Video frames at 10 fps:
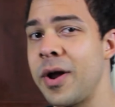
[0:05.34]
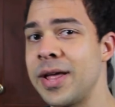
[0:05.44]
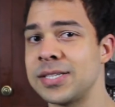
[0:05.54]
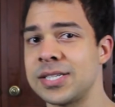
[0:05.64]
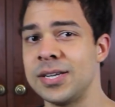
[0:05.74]

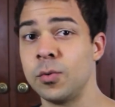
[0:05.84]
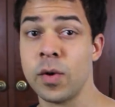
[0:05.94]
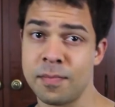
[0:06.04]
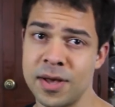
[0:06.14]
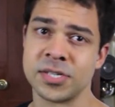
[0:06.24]
Rance
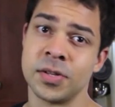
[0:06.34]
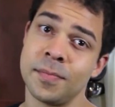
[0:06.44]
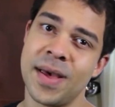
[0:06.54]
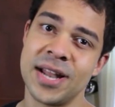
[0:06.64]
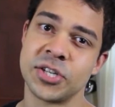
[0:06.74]
with Muscle
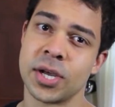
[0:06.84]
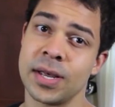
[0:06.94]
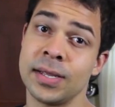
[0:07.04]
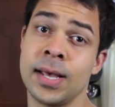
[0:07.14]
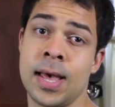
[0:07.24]
and
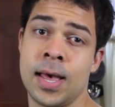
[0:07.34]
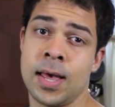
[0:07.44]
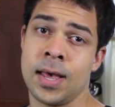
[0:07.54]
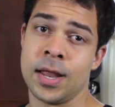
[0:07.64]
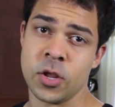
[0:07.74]
Magicka.
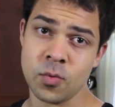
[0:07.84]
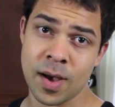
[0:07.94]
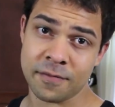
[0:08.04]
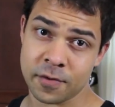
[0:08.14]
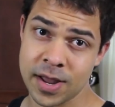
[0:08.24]
And you,
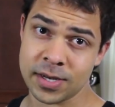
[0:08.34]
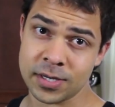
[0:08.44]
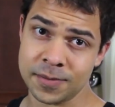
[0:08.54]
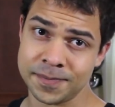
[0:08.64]
my friend,